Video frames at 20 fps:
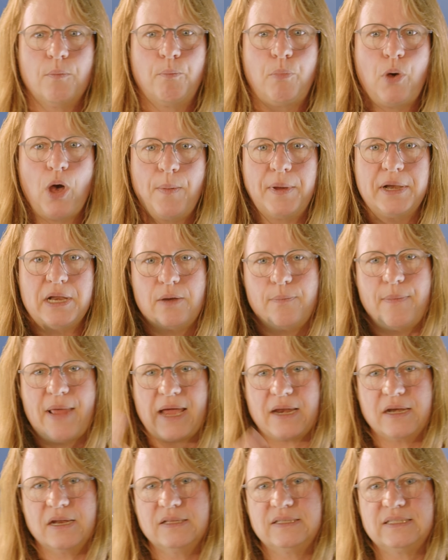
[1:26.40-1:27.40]
permanent
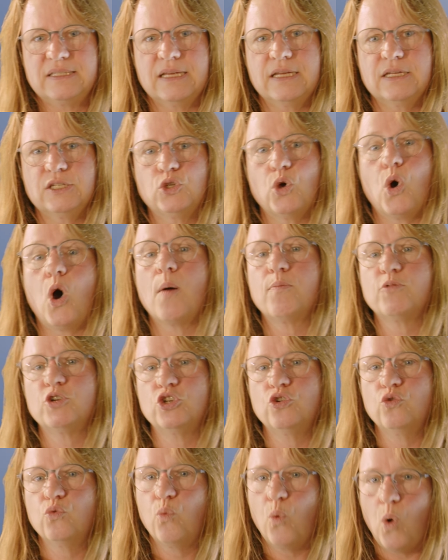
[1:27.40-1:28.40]
magnets is
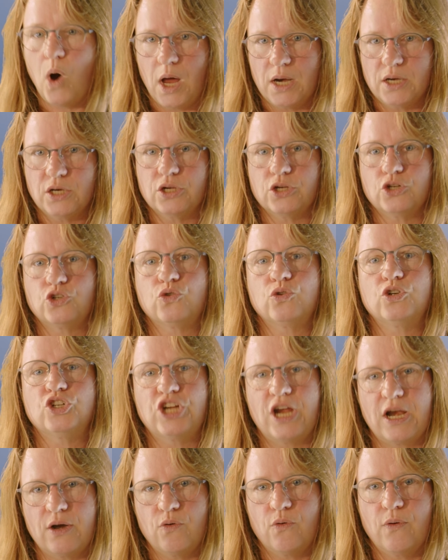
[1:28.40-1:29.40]
option one to
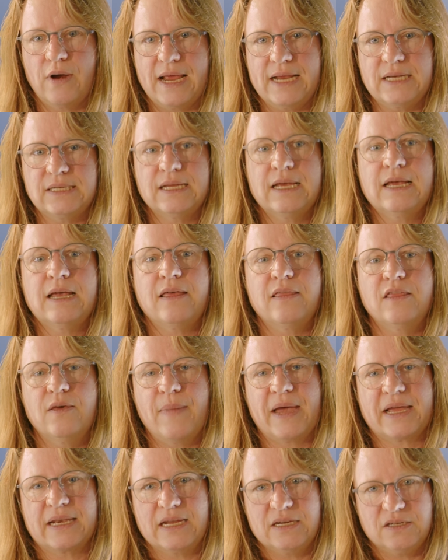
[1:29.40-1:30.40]
generate the
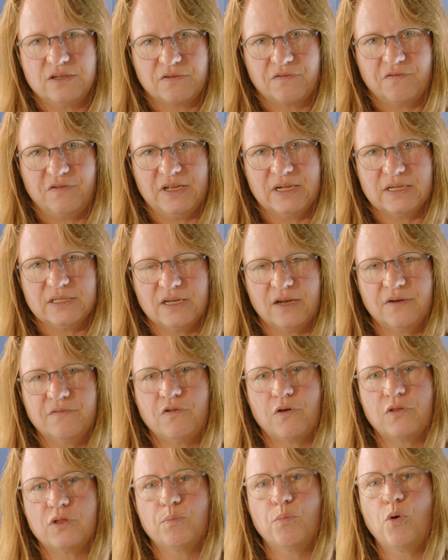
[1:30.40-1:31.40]
magnetic field. And
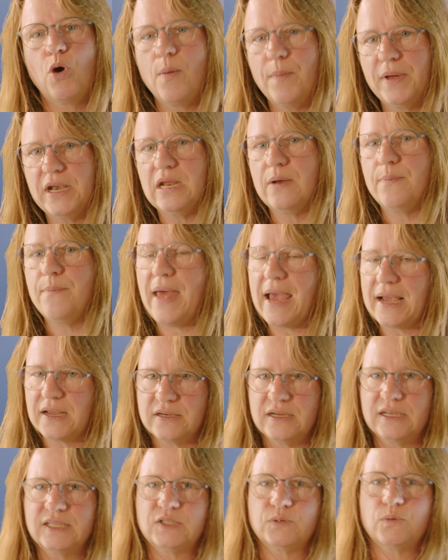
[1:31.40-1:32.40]
for the permanent
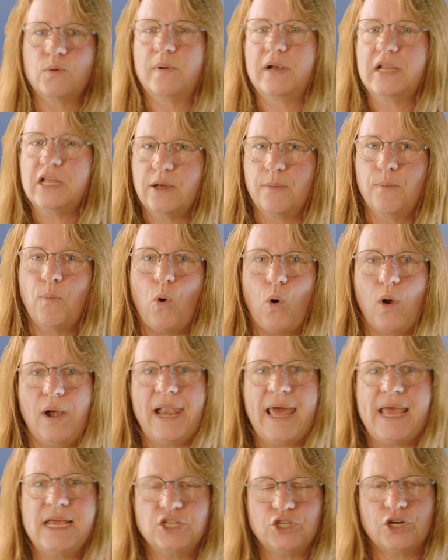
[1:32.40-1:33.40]
magnets, we will hear more
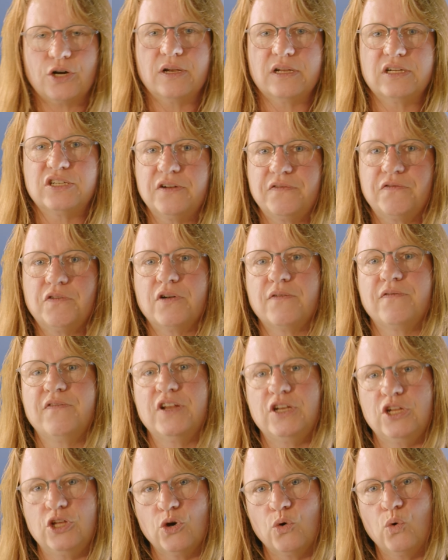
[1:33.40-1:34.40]
later in a different
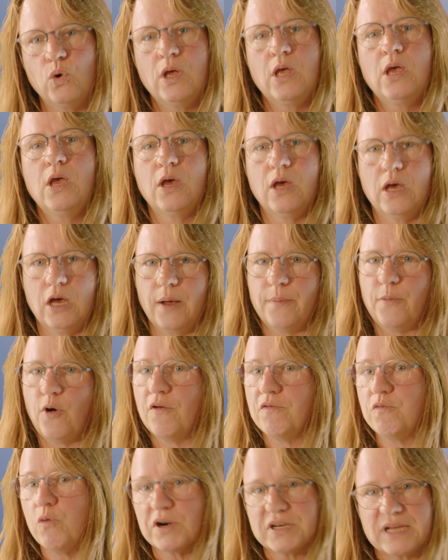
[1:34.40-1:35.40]
video
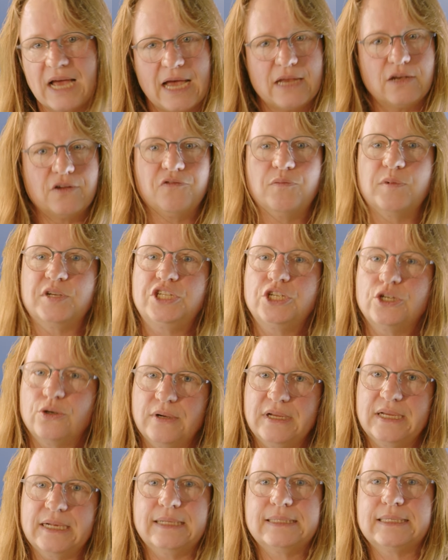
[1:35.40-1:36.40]
of what kind of
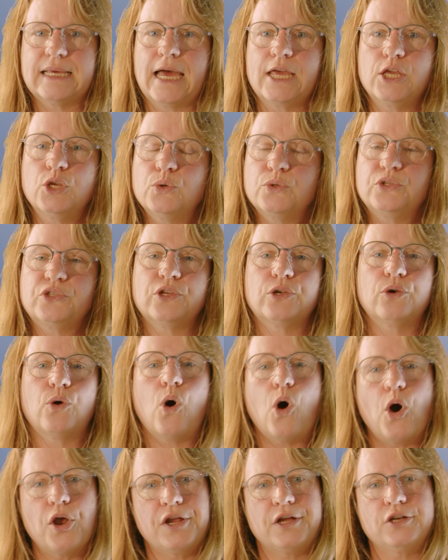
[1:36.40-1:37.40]
materials are used in
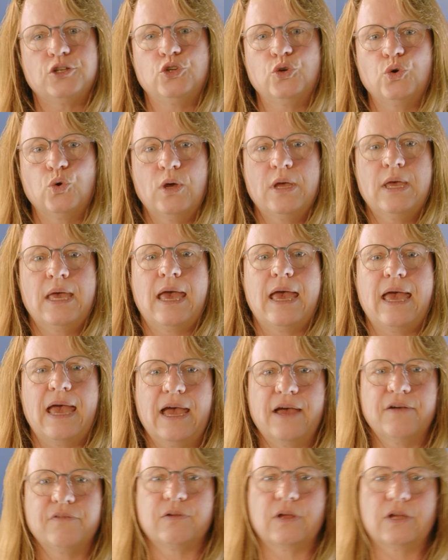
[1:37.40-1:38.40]
order to
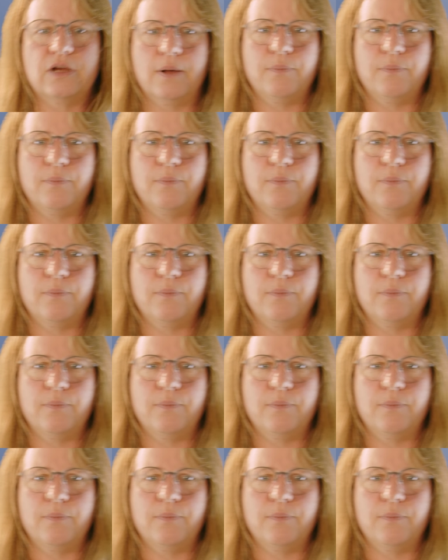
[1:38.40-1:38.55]
have